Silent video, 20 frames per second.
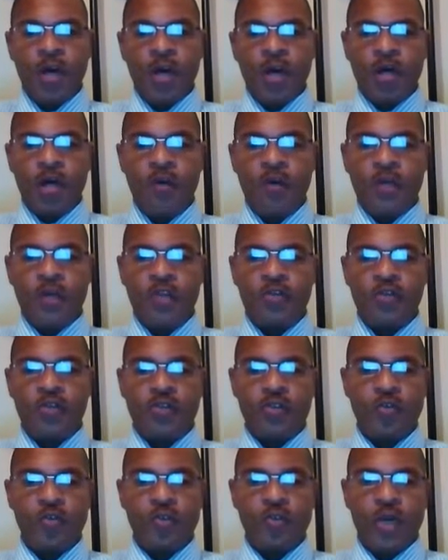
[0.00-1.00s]
on my
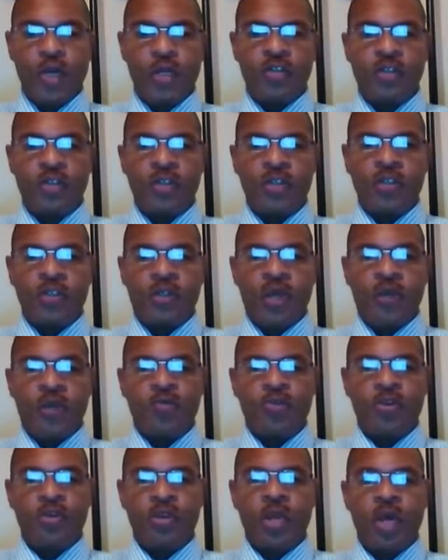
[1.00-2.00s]
YouTube pages, and I'll
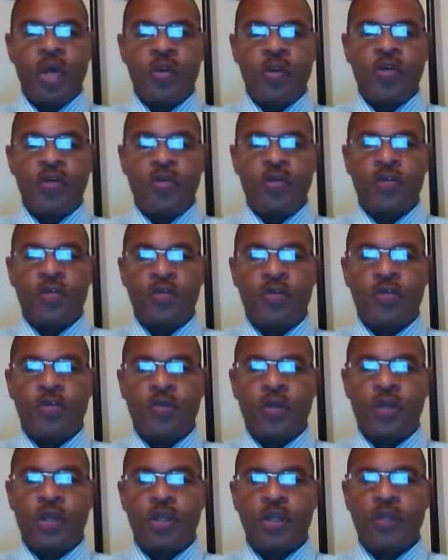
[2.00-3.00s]
put it out on social
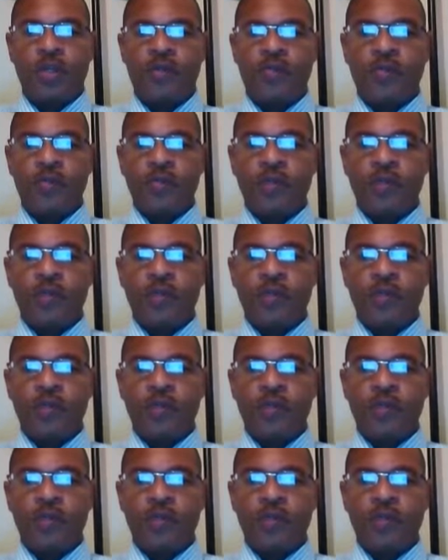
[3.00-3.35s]
media.